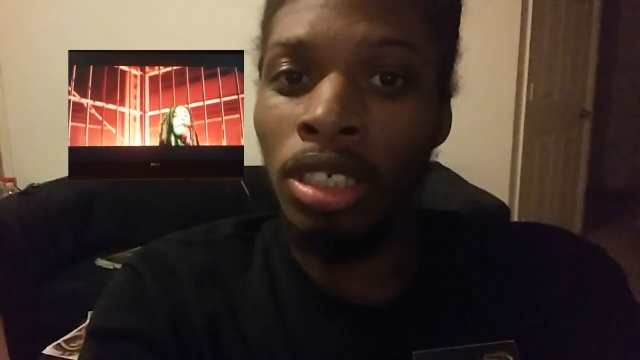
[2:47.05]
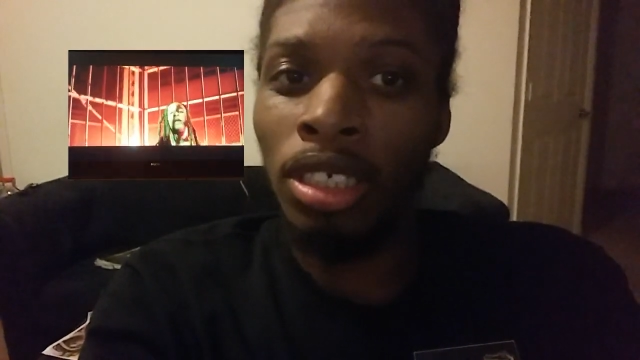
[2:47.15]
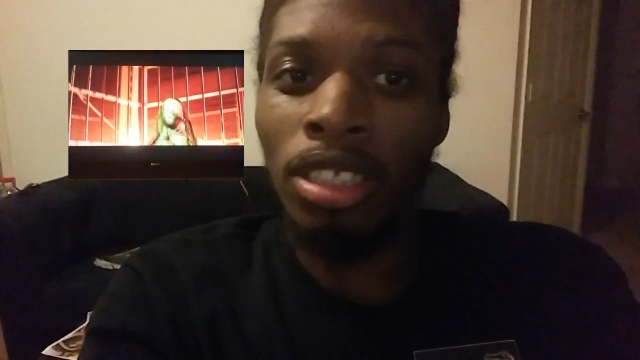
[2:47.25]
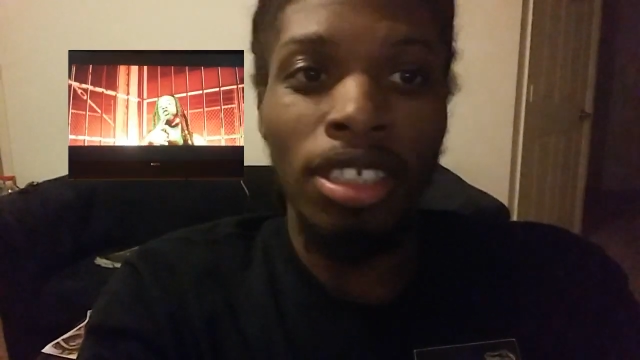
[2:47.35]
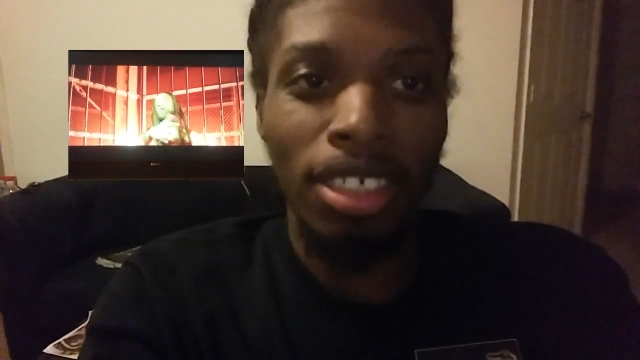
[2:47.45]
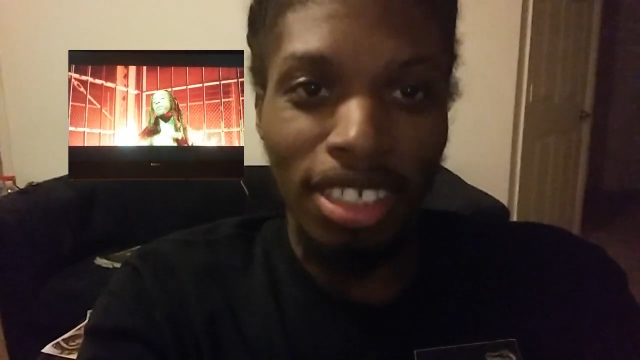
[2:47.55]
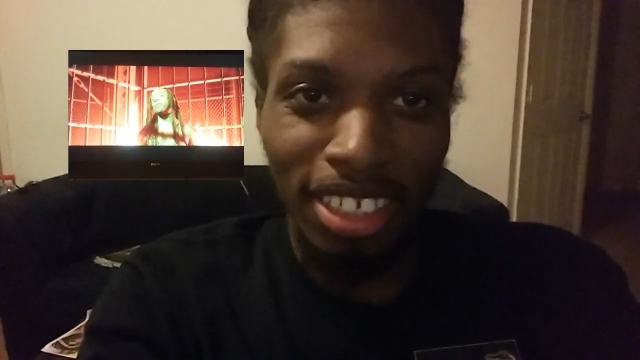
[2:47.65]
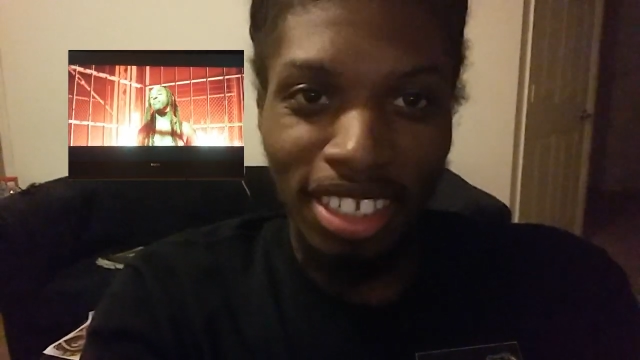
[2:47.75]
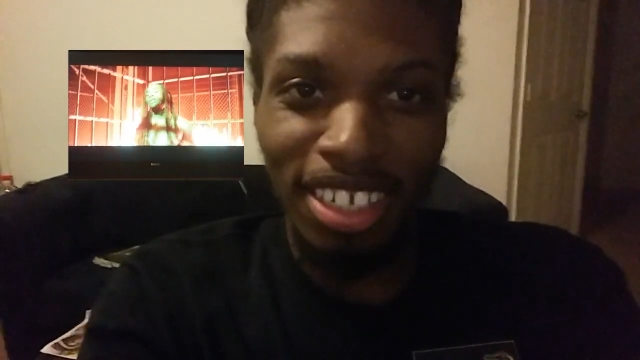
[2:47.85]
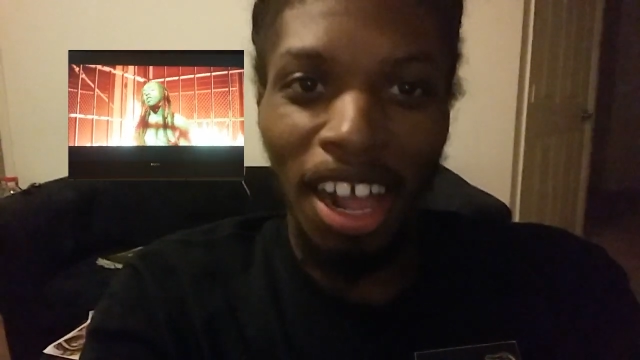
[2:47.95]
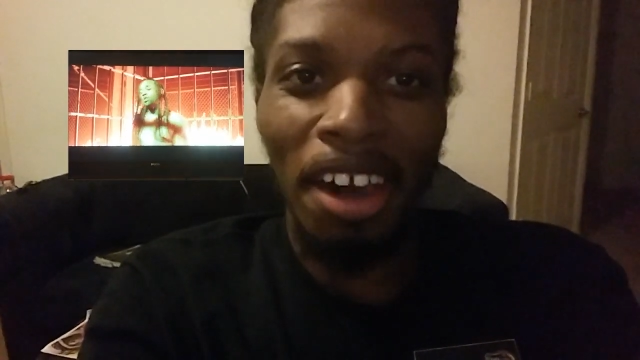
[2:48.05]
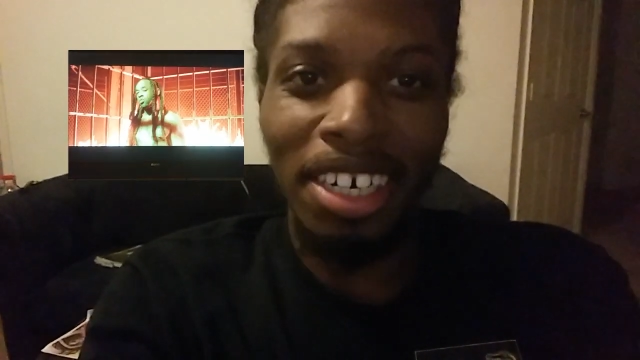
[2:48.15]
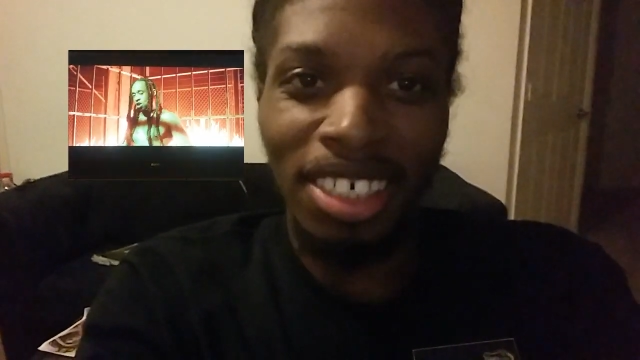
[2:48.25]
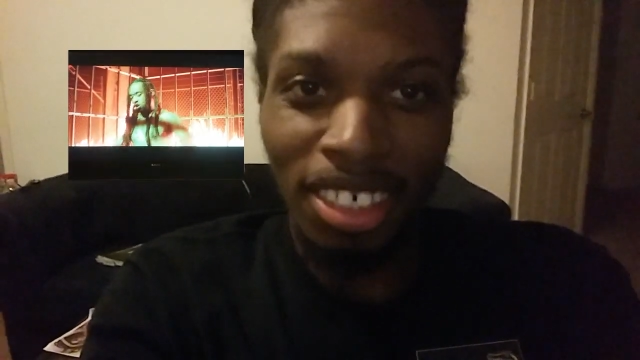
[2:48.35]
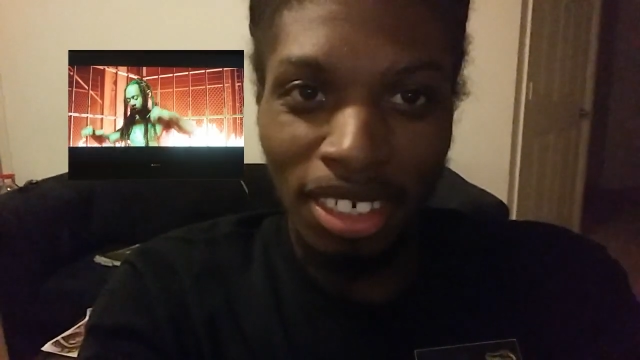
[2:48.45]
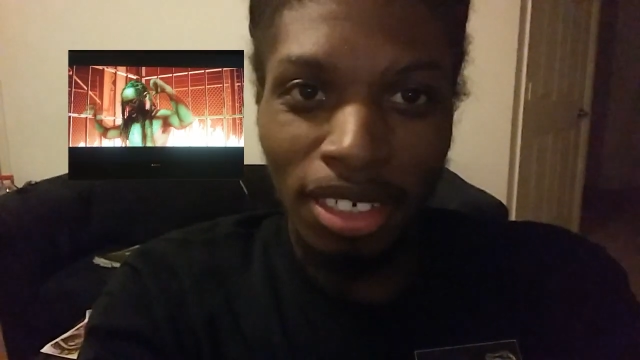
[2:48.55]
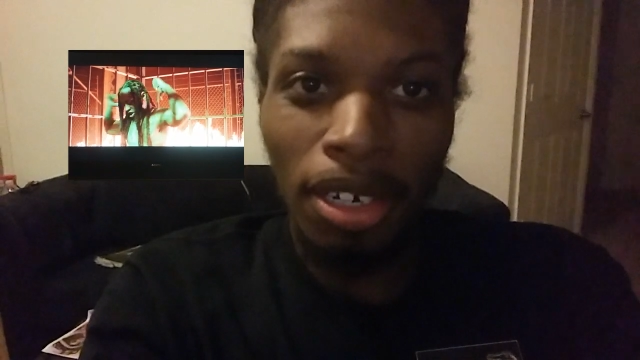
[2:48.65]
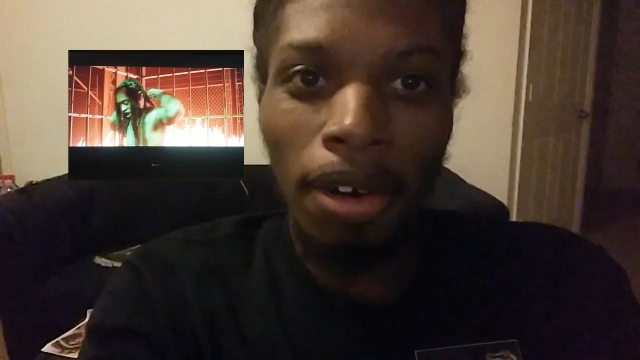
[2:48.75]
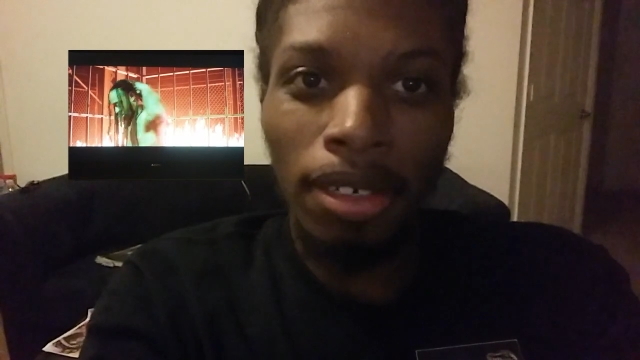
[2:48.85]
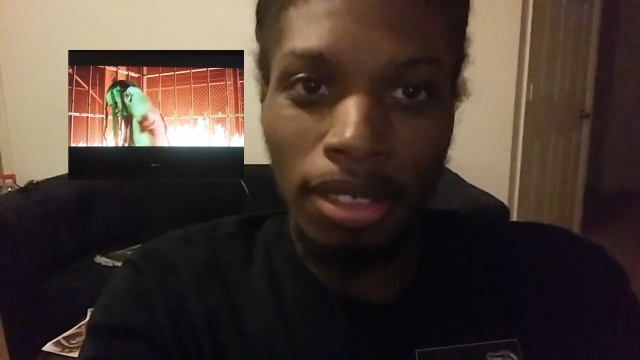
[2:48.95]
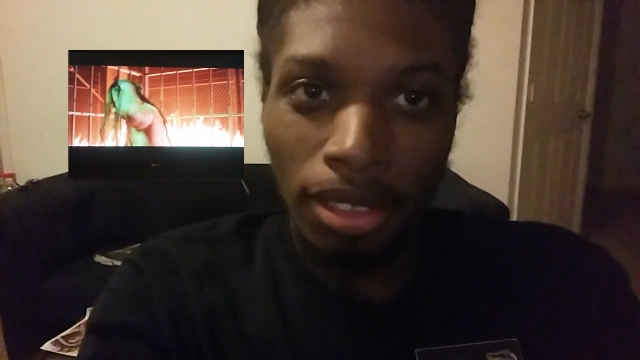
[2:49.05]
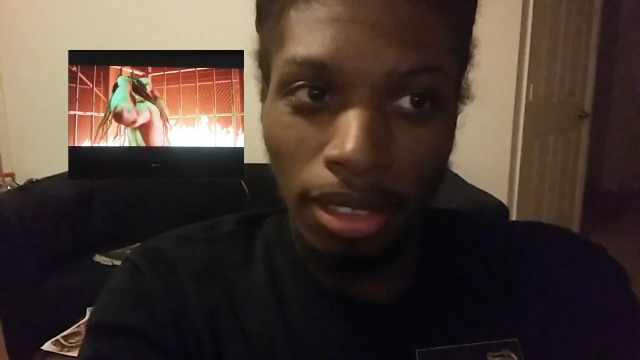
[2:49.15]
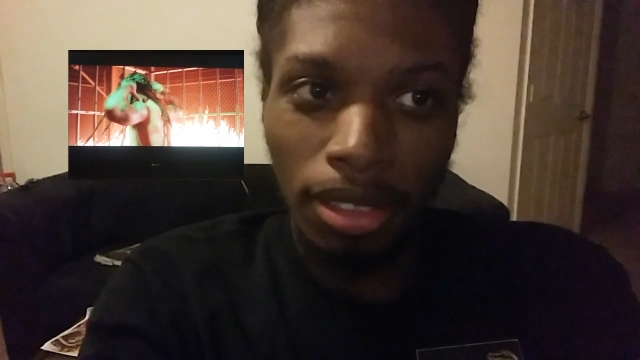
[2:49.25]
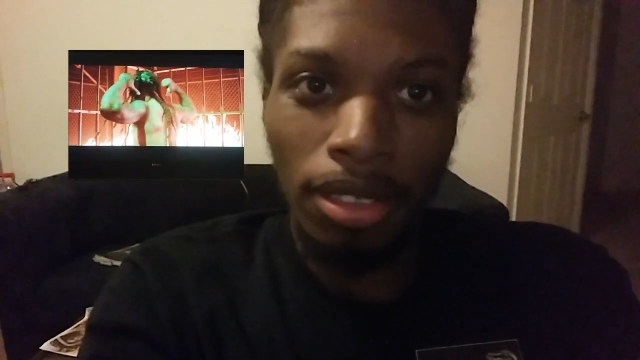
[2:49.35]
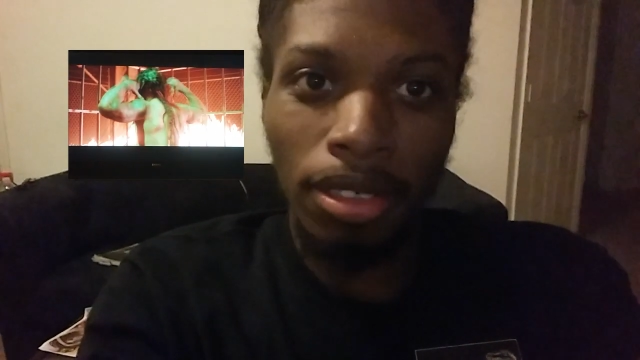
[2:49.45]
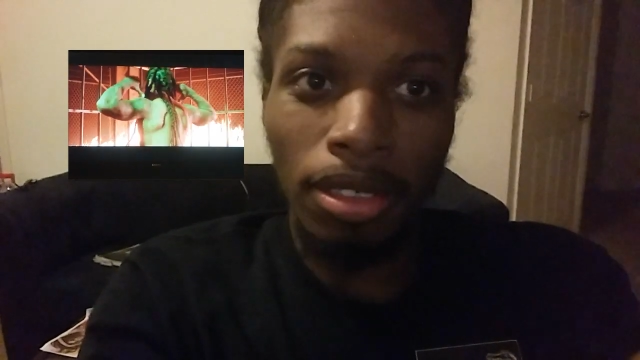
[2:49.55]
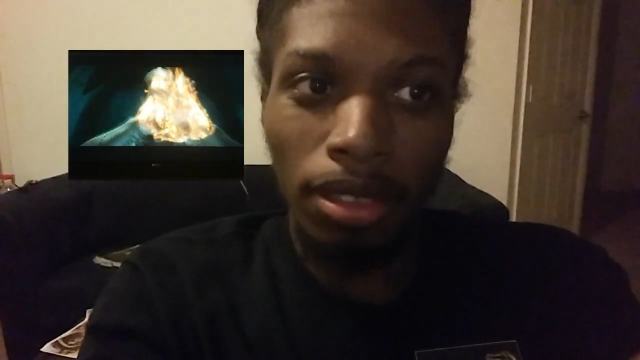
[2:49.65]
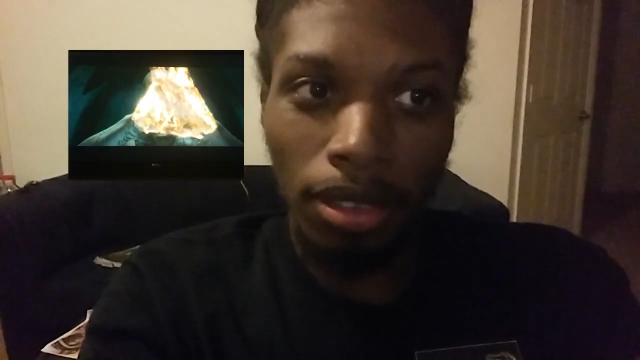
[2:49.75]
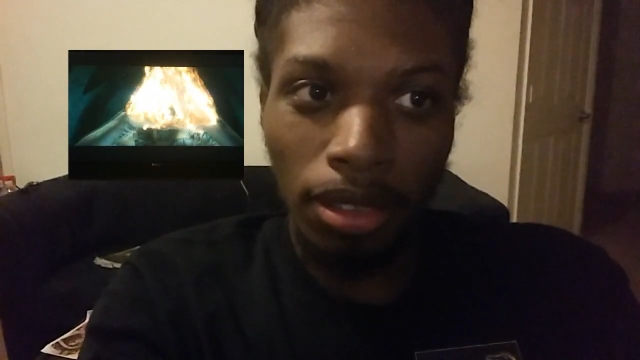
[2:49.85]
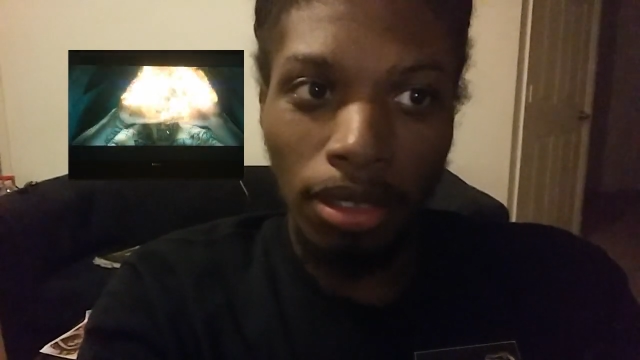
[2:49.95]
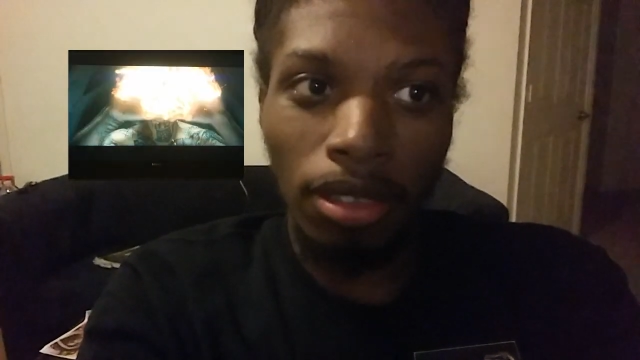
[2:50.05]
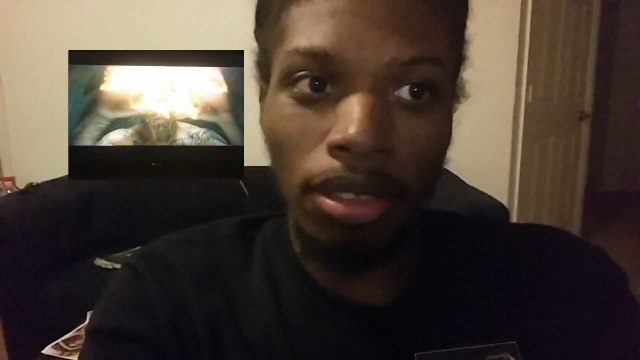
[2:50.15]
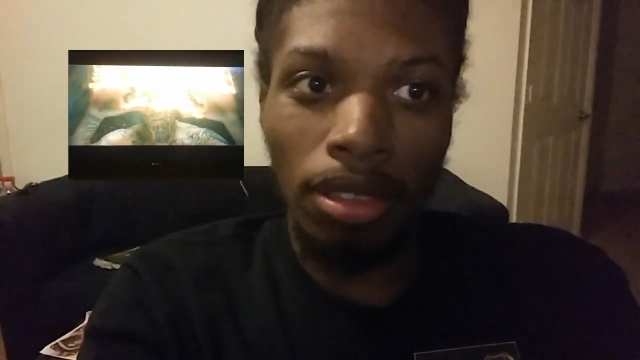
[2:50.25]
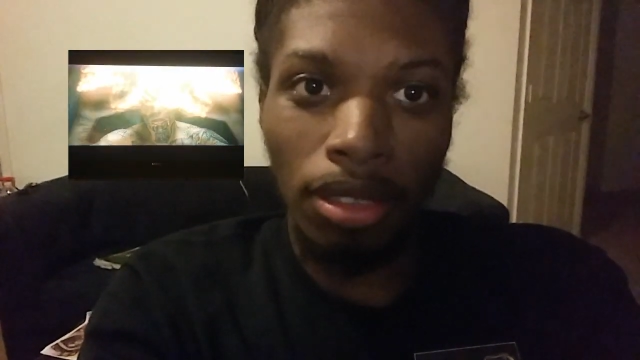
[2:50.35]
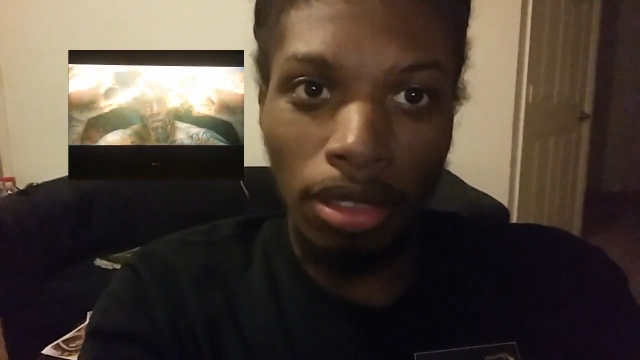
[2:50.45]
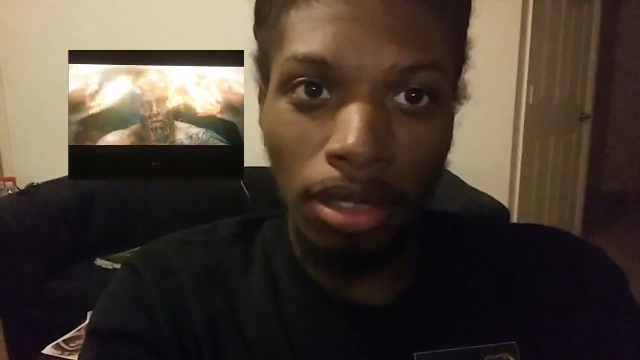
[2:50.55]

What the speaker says: So we put the world on our shoulders.